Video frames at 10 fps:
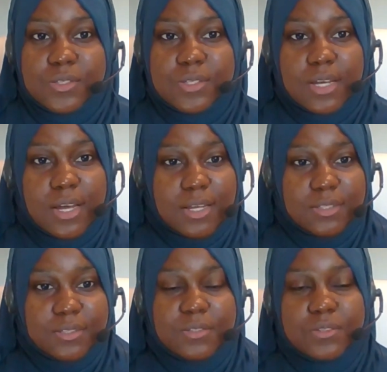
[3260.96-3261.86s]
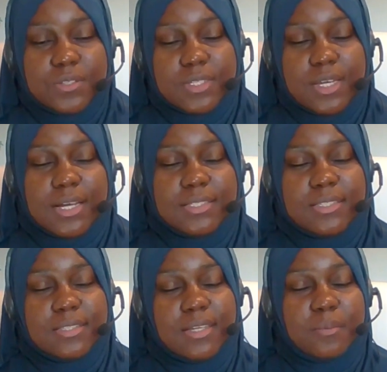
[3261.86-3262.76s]
So, just to add, just to add
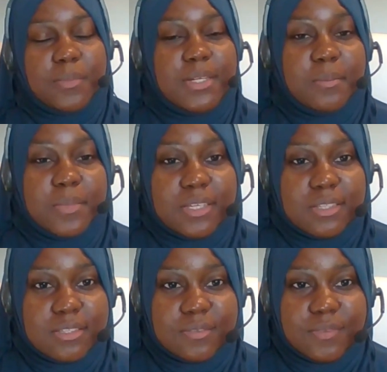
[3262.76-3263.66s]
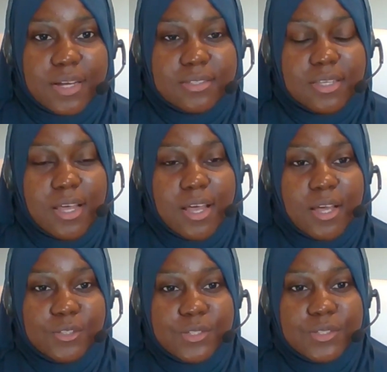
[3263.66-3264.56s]
to that, may Allah make it easy for us.
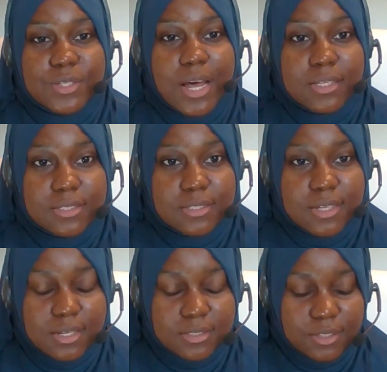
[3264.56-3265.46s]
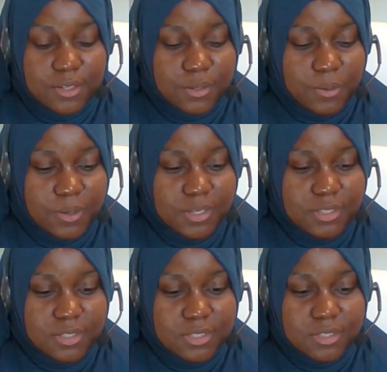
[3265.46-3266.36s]
Just to add to that, you know,
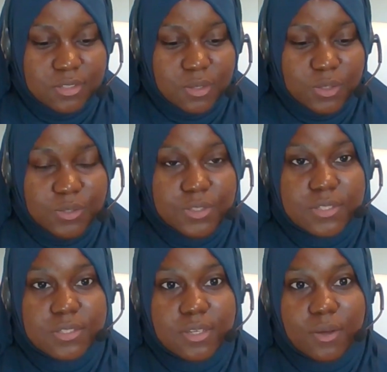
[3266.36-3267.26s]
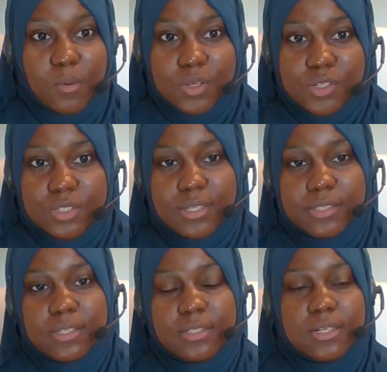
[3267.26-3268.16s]
it's, there's also this uh,
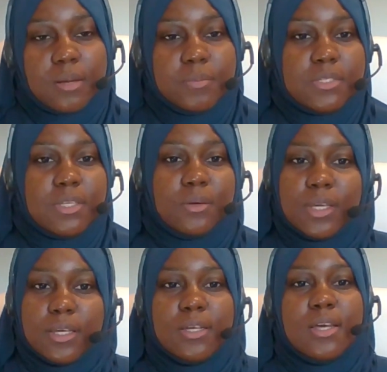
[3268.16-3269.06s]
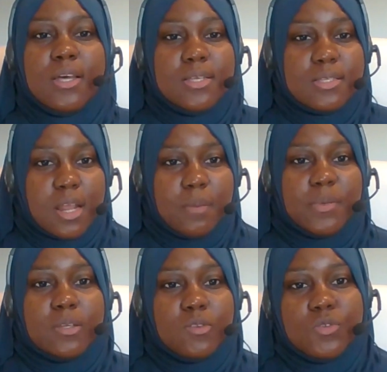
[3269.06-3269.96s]
question that can come to say, okay,
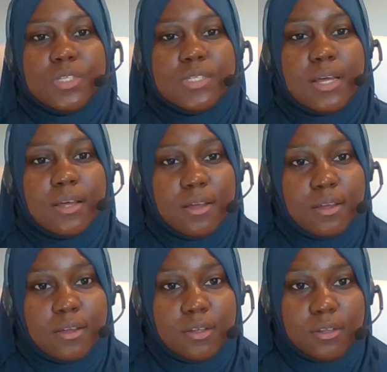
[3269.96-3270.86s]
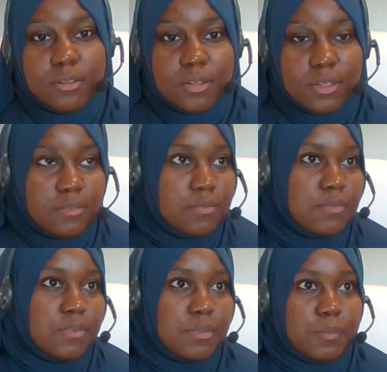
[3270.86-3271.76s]
Islamic insurance uh, uh,
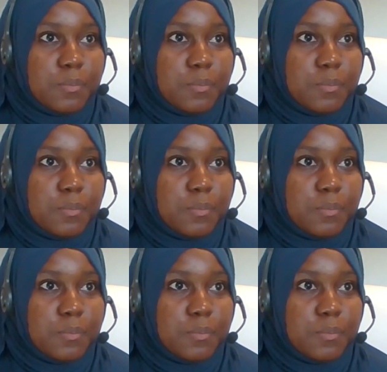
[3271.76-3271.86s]
in